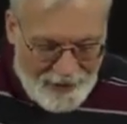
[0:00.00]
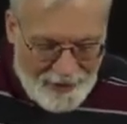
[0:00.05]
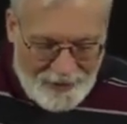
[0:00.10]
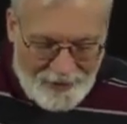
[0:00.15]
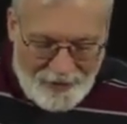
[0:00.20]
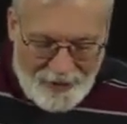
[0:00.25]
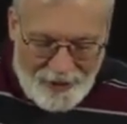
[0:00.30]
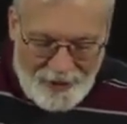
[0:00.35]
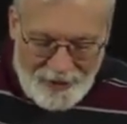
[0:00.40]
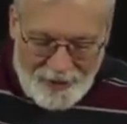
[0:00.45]

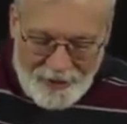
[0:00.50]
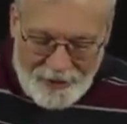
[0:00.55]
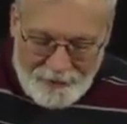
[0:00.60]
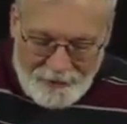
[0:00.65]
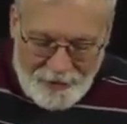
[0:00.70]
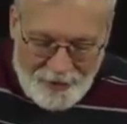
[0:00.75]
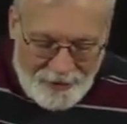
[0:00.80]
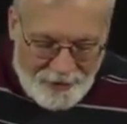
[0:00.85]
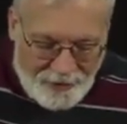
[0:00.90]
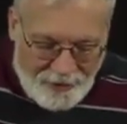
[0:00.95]
Sending and
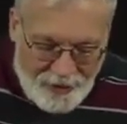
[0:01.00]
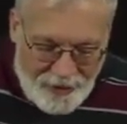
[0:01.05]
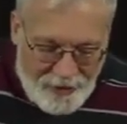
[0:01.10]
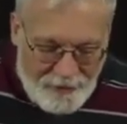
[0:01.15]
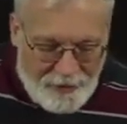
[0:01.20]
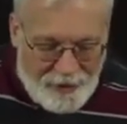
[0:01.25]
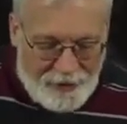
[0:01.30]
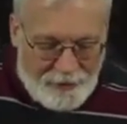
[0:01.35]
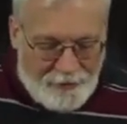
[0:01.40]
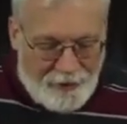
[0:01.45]

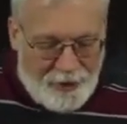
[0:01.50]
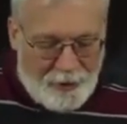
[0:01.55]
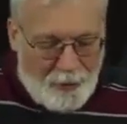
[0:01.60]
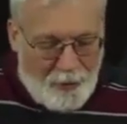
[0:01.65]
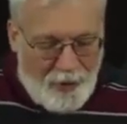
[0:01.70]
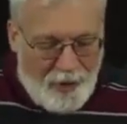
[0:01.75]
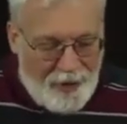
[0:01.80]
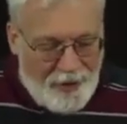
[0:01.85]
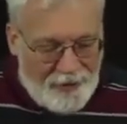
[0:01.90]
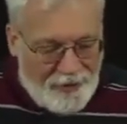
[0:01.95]
receiving
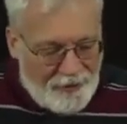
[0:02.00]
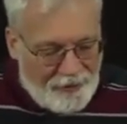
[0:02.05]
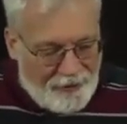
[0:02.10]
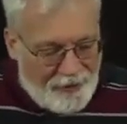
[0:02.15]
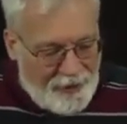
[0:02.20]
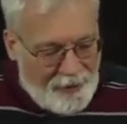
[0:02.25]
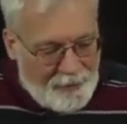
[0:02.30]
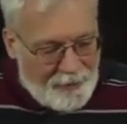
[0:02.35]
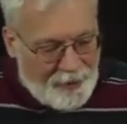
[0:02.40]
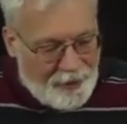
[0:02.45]
require the
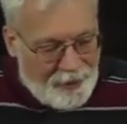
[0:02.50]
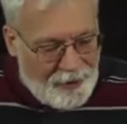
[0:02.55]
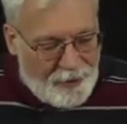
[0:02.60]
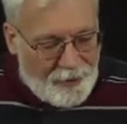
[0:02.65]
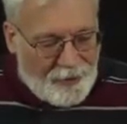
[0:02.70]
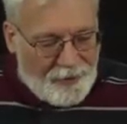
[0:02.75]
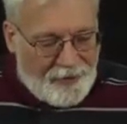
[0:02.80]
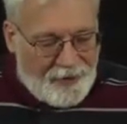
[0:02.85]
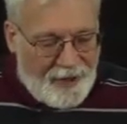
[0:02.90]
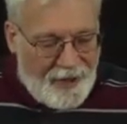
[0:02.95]
same
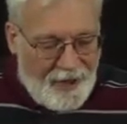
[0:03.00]
codes.